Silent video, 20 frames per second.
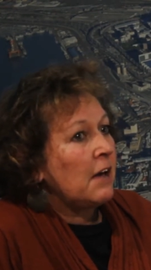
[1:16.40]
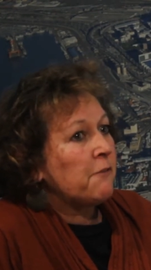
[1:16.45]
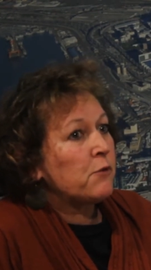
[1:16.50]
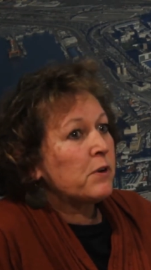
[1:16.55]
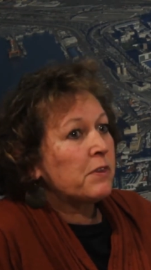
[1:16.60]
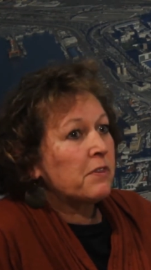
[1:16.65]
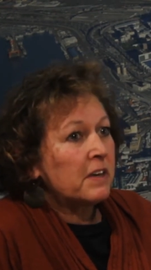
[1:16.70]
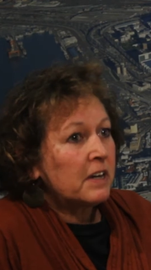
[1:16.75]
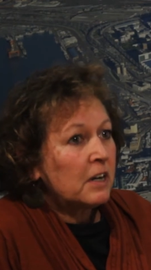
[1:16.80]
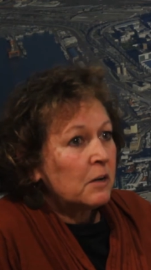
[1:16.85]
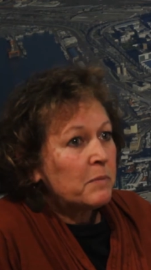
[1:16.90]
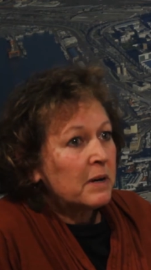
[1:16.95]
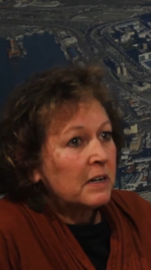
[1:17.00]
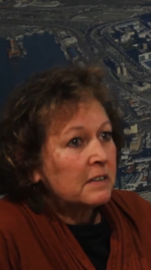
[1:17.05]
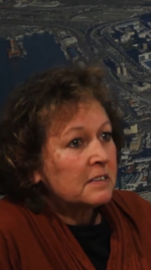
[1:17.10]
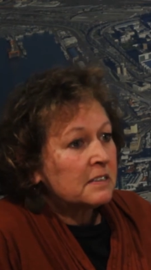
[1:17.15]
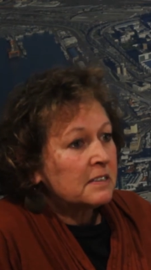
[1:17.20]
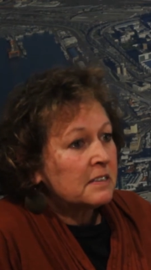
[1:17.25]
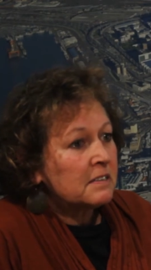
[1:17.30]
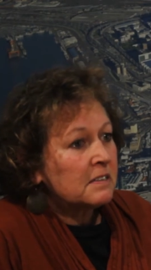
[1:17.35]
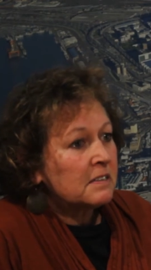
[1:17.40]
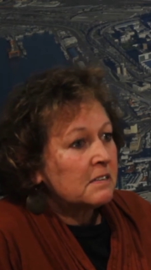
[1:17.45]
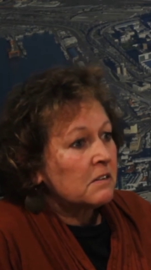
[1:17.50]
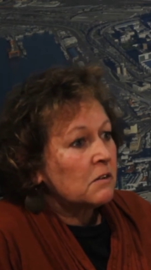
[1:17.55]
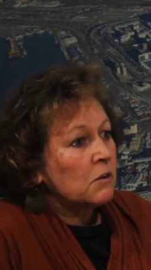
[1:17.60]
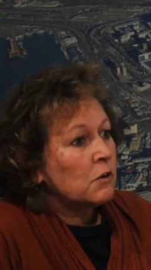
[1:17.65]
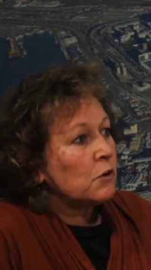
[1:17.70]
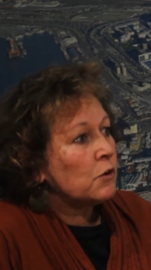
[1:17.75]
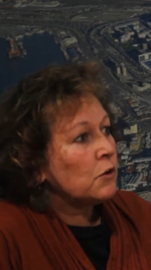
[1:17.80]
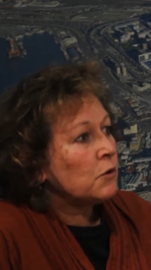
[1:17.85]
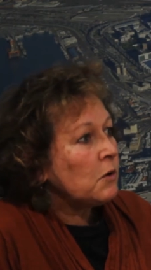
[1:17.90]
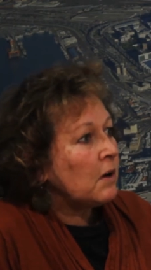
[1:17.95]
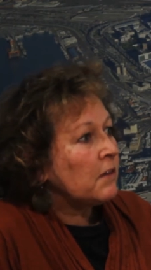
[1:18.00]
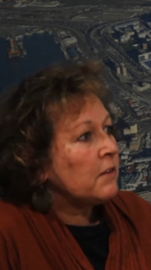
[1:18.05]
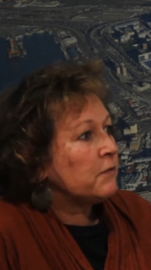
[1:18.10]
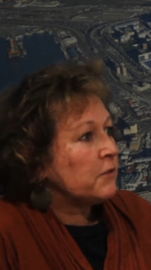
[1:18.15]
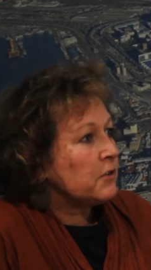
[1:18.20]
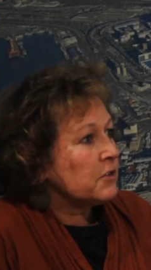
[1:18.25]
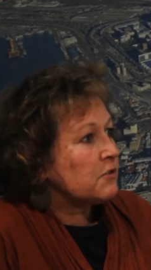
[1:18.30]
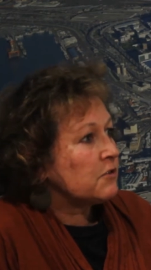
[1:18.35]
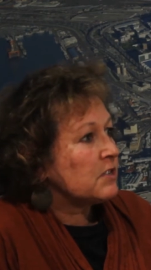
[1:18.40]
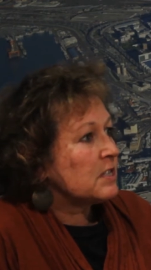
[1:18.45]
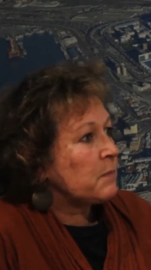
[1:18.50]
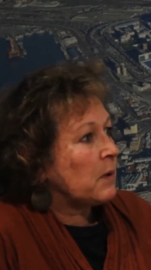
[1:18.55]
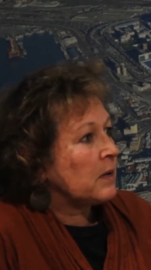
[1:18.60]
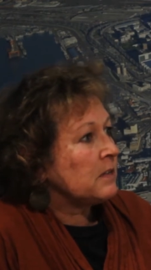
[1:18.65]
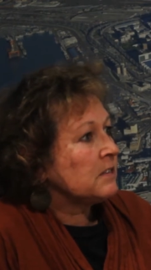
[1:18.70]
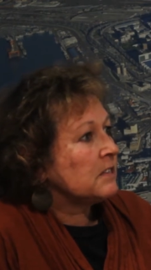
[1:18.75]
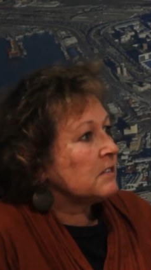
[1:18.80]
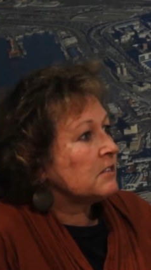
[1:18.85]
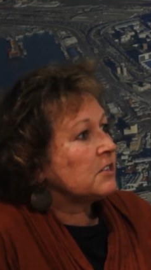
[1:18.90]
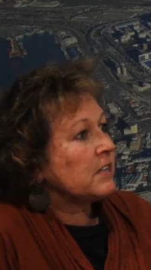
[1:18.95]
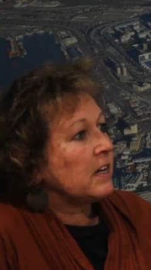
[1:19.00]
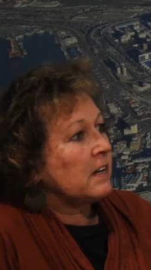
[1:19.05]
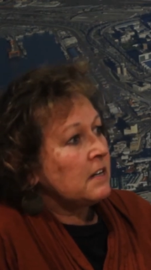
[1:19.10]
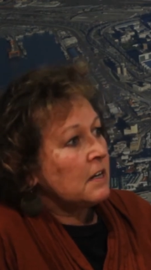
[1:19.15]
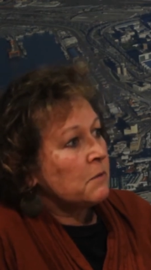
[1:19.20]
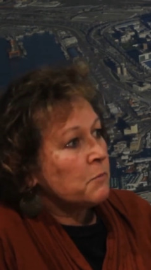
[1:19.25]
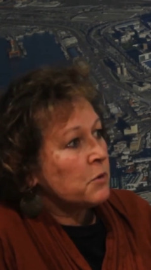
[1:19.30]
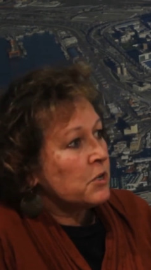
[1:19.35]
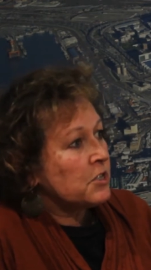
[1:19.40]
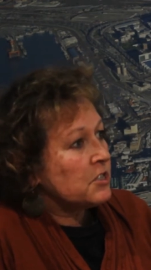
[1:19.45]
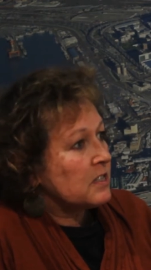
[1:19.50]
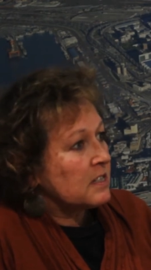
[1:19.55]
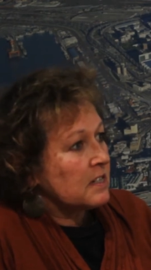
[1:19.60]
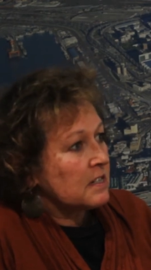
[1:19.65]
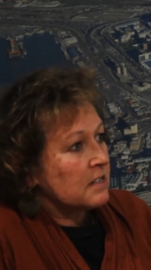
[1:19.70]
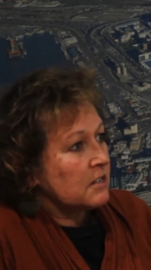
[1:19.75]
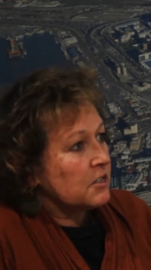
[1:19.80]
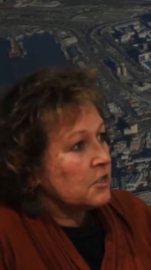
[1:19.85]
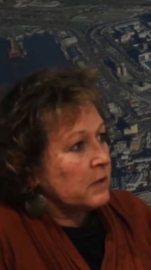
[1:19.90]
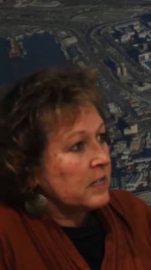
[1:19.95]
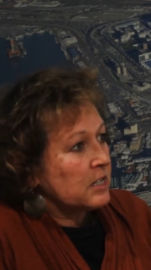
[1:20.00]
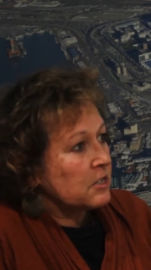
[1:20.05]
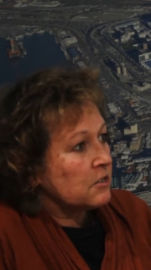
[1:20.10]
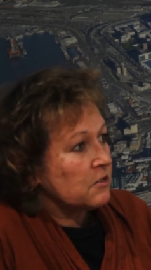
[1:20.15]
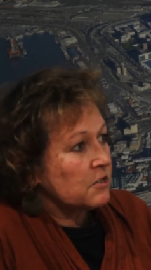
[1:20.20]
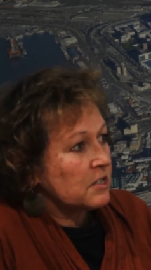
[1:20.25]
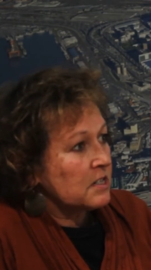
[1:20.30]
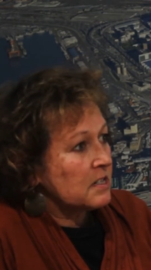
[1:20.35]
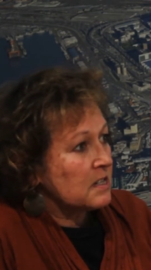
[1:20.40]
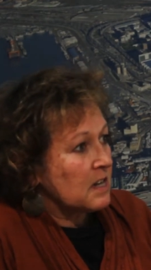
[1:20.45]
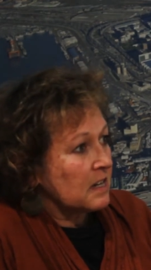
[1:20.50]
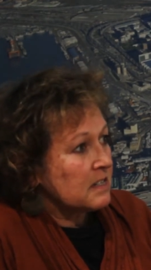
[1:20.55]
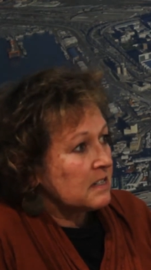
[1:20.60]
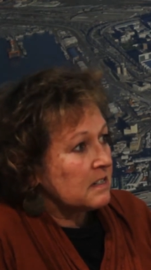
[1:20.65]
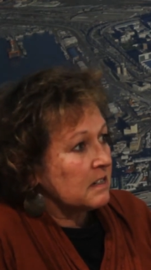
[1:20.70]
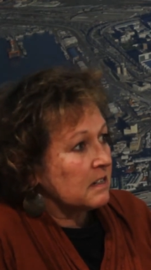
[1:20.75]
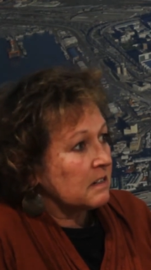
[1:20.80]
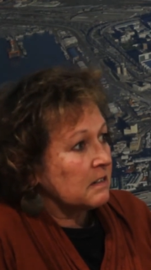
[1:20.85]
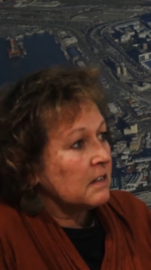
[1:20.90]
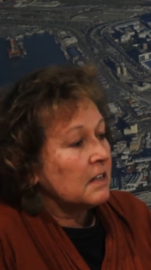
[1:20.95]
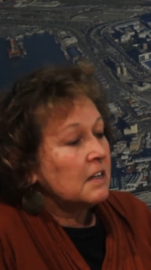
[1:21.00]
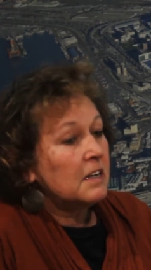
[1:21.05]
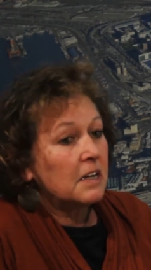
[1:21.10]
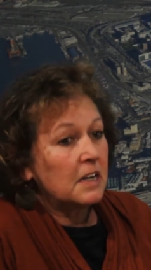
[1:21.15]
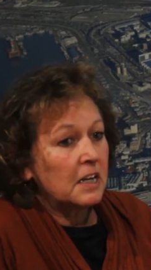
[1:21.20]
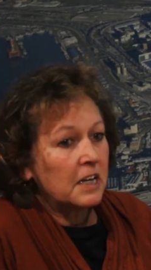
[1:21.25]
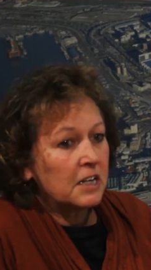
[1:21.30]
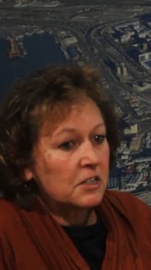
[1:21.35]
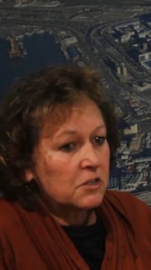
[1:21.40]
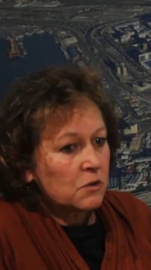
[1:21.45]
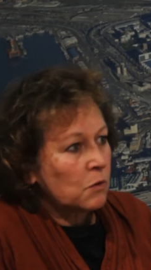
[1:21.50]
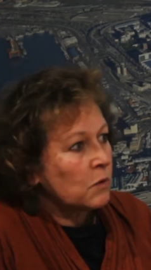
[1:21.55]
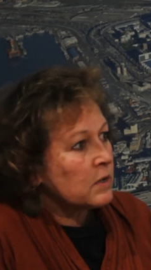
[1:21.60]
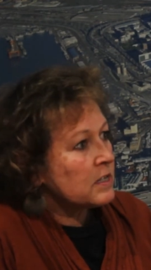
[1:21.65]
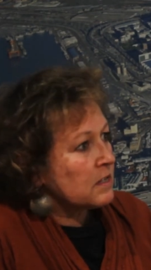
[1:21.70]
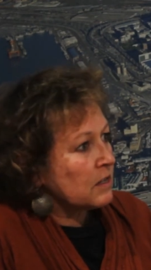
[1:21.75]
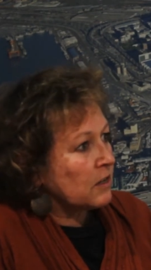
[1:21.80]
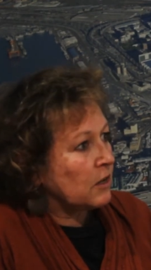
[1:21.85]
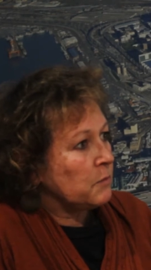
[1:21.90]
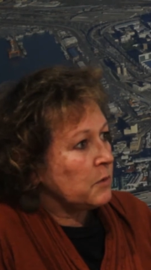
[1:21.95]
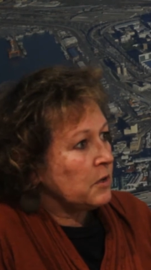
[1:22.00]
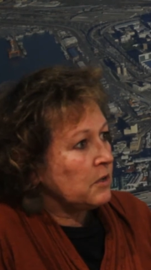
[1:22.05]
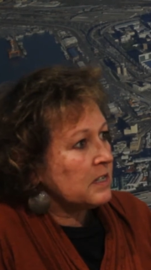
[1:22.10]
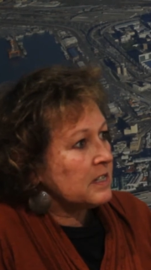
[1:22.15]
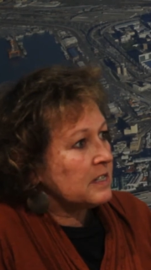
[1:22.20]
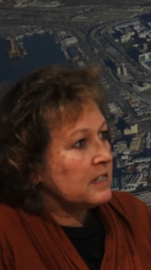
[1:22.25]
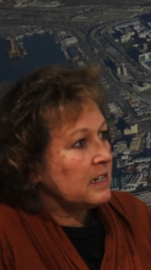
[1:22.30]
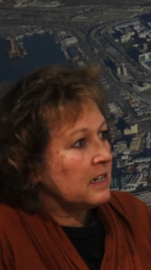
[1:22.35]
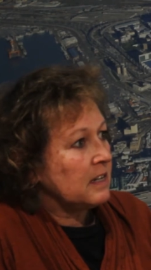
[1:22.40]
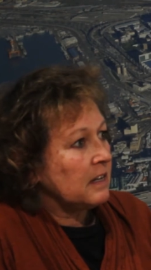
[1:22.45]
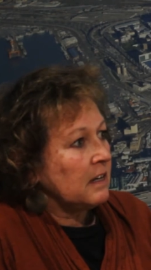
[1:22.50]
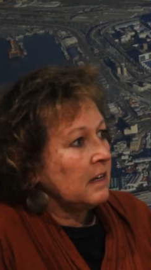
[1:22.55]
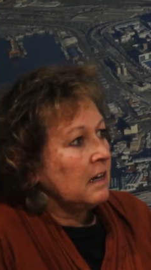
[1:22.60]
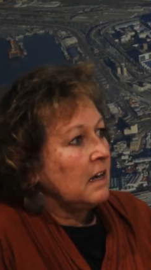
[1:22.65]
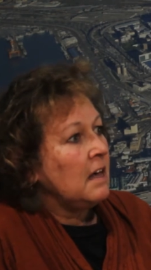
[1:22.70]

If we think about it, who are the first responders to any emergency situation or disaster? It's always the community.